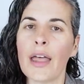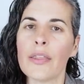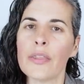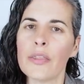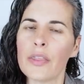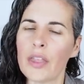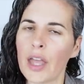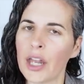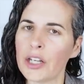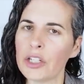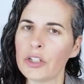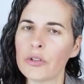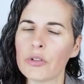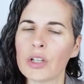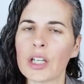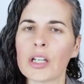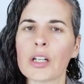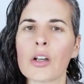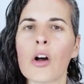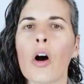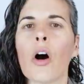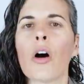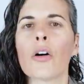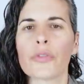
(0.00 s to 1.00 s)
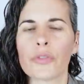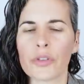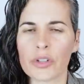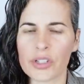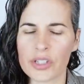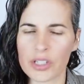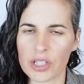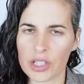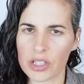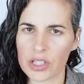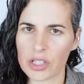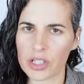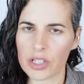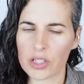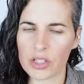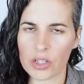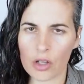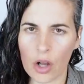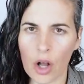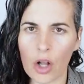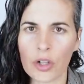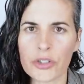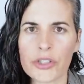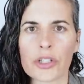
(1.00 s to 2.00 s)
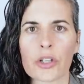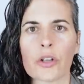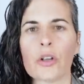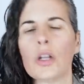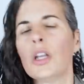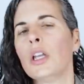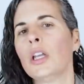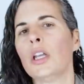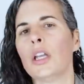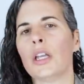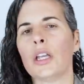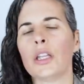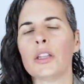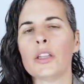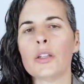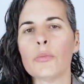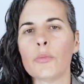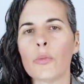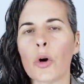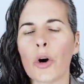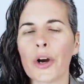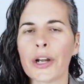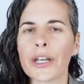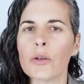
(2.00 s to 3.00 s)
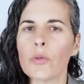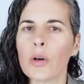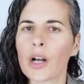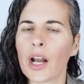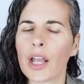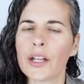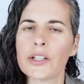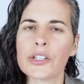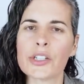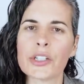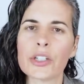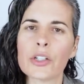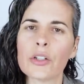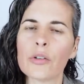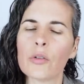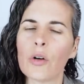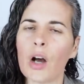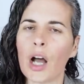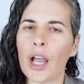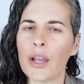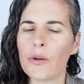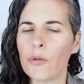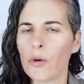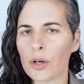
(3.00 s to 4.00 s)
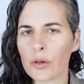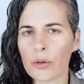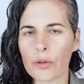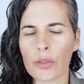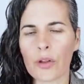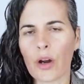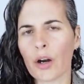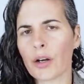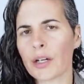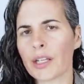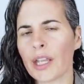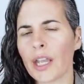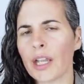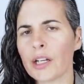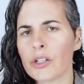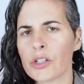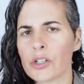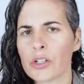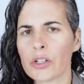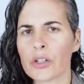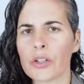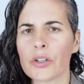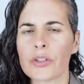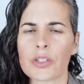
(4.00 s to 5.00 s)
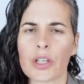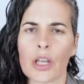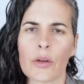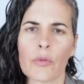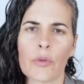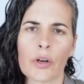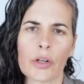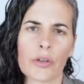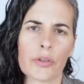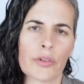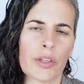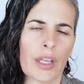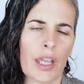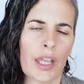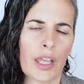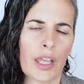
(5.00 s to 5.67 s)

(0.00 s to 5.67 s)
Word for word: and then you can call for assistance also. In the morning when I do, I work with archangels, I work with